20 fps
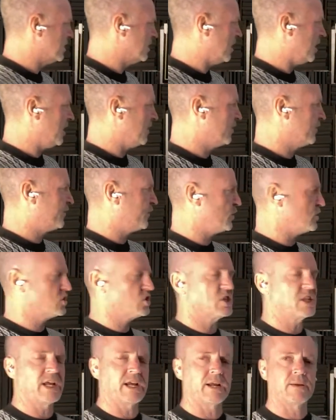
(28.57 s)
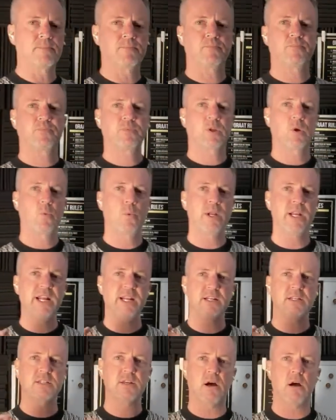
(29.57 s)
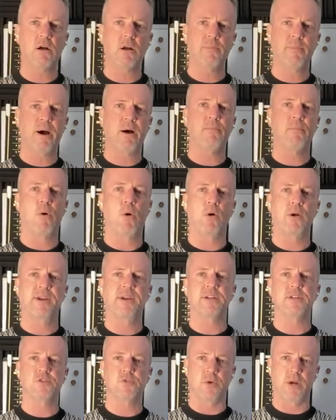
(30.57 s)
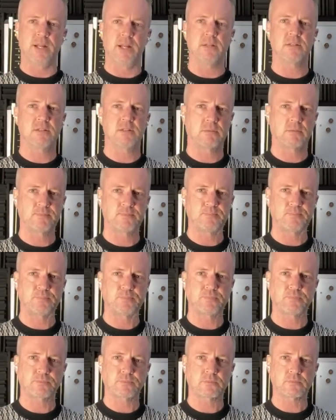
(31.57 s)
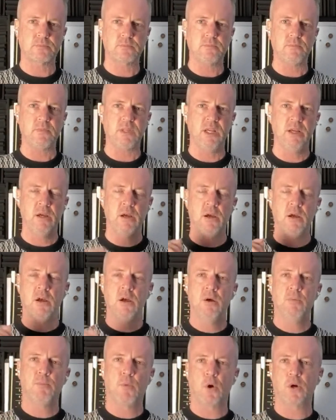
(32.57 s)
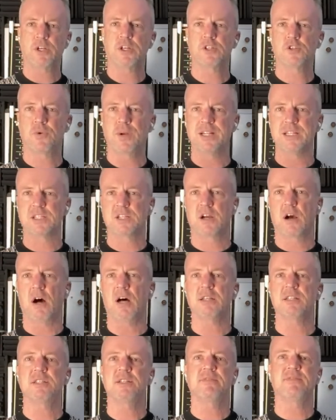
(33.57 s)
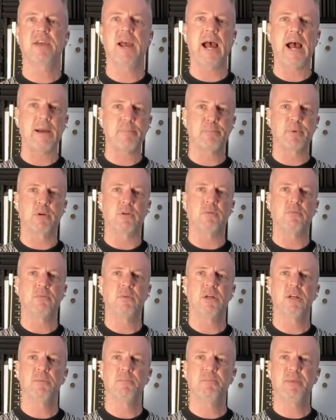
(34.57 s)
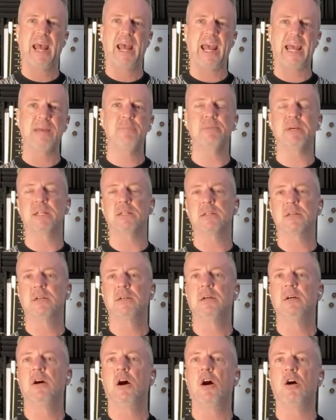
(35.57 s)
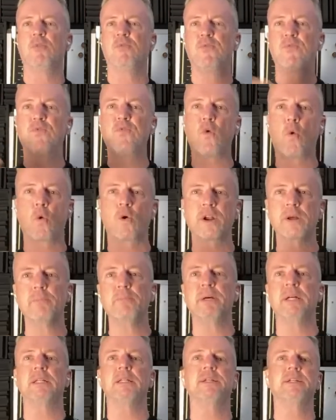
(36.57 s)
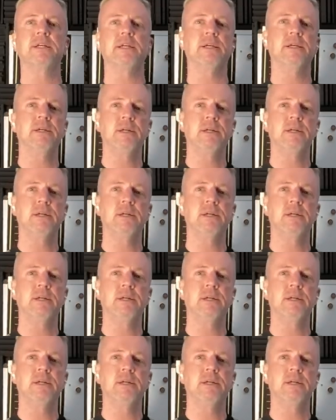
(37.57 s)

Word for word: Uh, the first thing we need to talk about mortgage rates. Mortgage rates, cost of capital, payment, affordability.